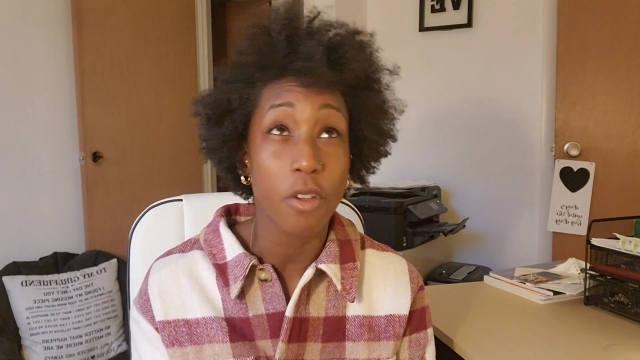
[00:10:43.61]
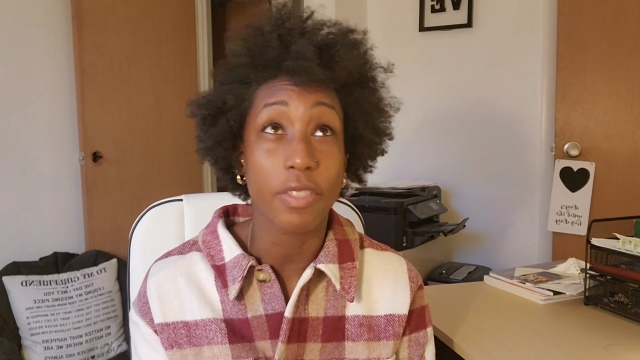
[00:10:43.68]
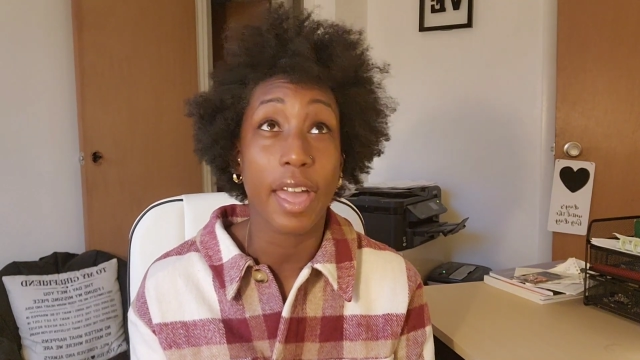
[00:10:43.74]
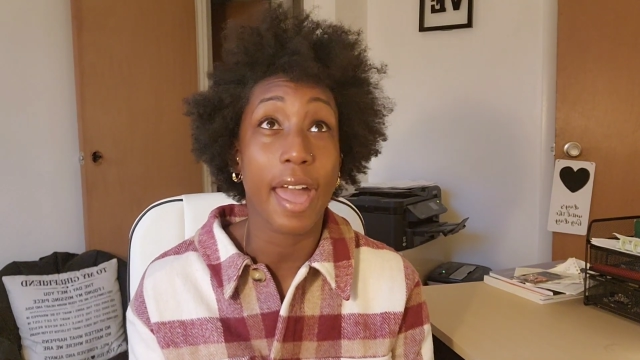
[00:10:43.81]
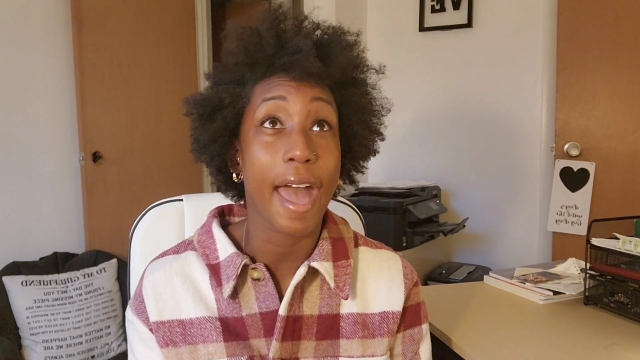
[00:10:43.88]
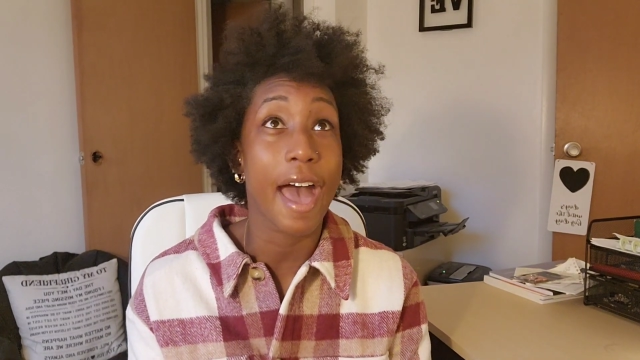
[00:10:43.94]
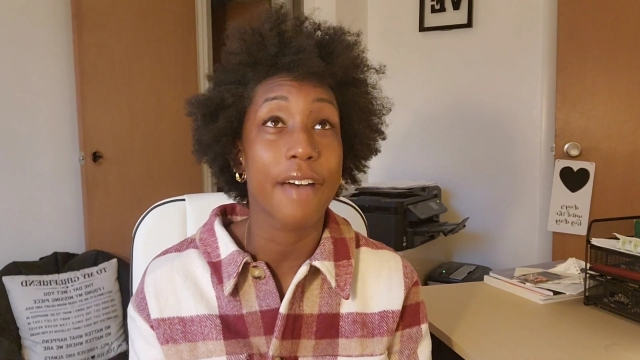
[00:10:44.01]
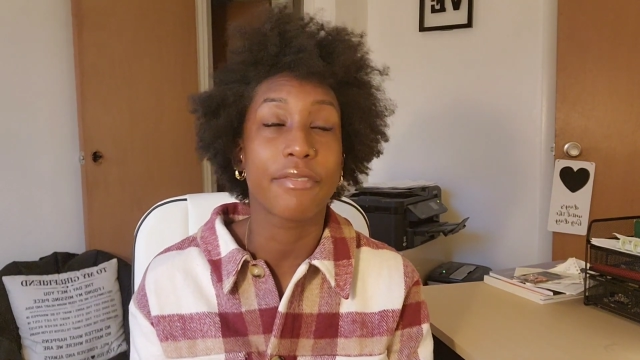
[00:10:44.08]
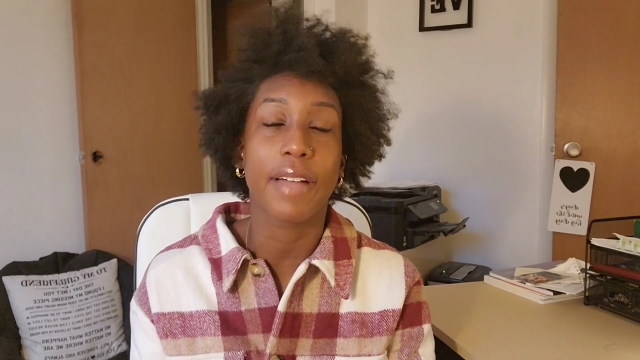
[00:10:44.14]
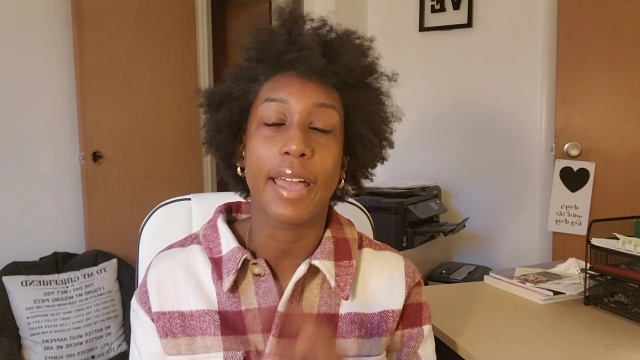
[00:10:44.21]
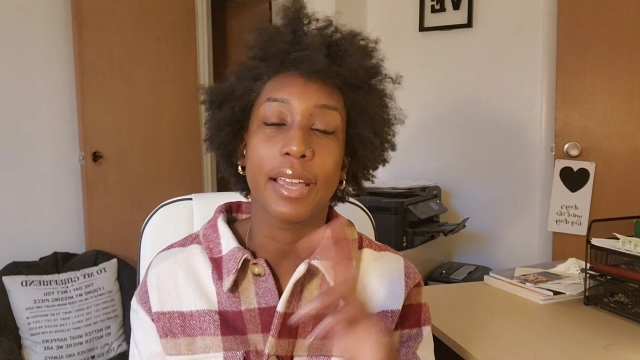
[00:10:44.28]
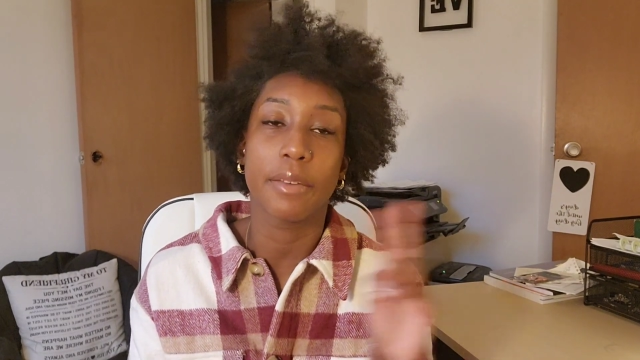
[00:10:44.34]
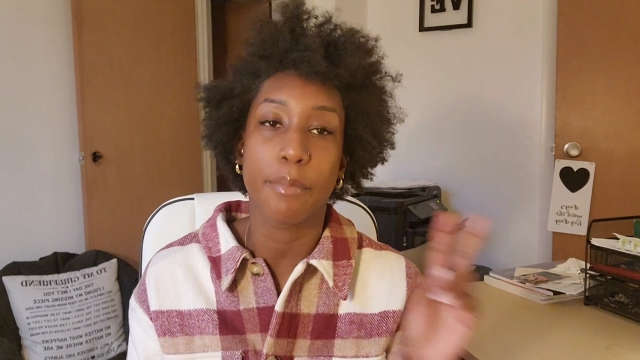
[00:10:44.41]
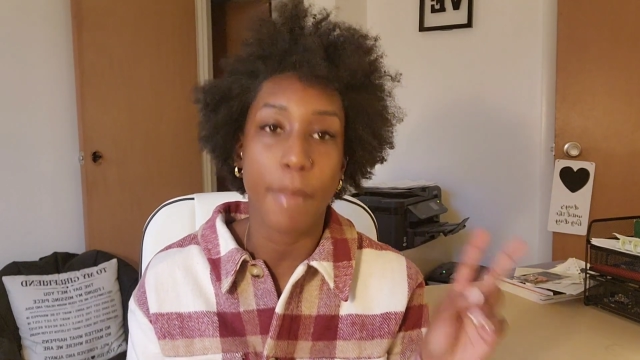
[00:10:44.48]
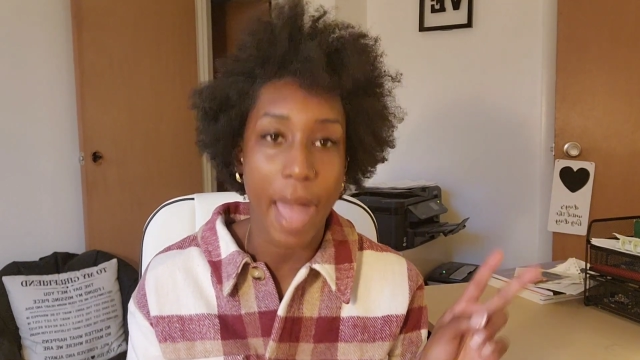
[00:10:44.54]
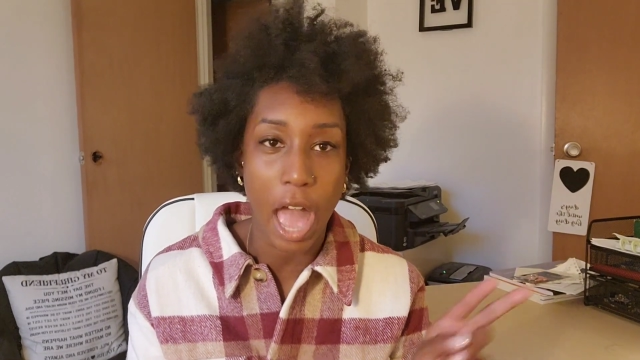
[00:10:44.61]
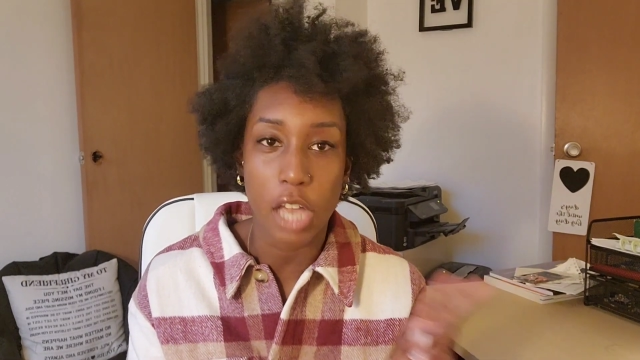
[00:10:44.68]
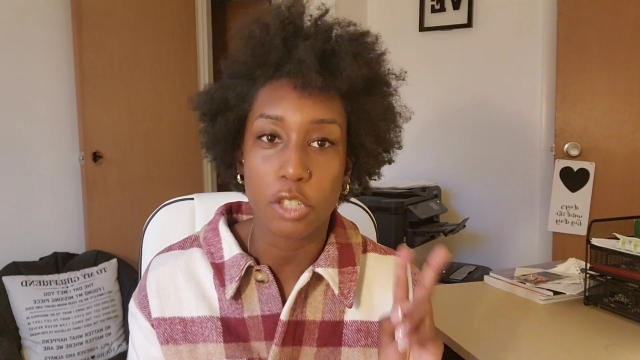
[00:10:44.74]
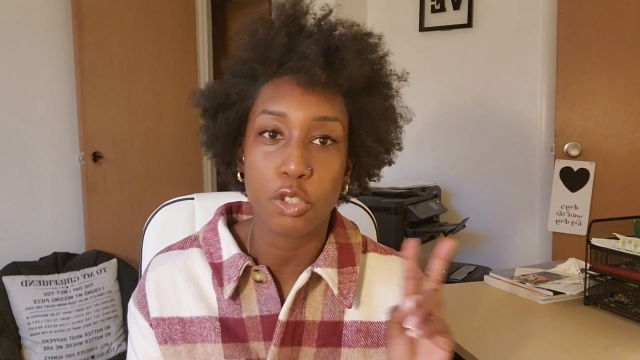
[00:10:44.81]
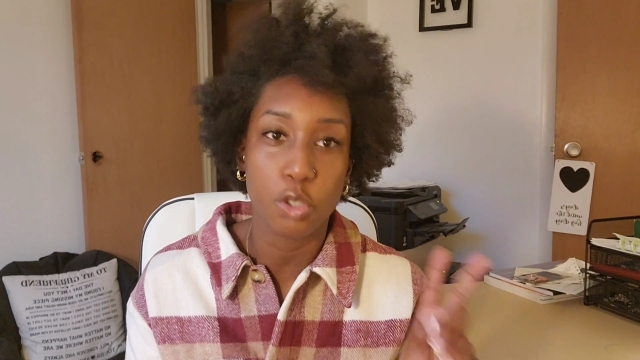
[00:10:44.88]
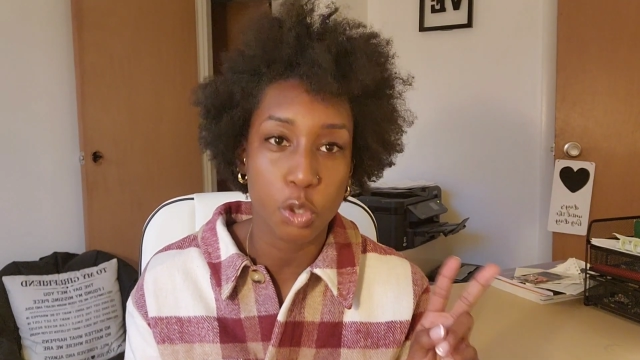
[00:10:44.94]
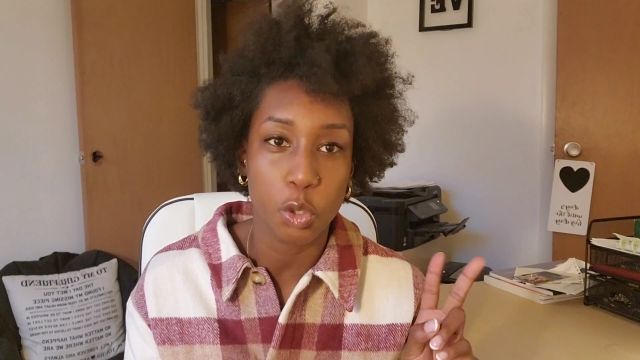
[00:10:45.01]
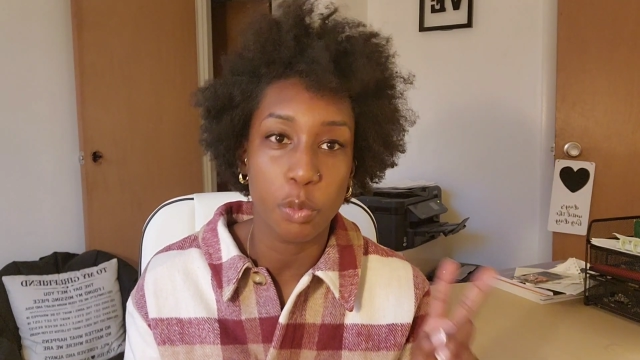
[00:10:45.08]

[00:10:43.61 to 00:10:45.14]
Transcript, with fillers: or they have like max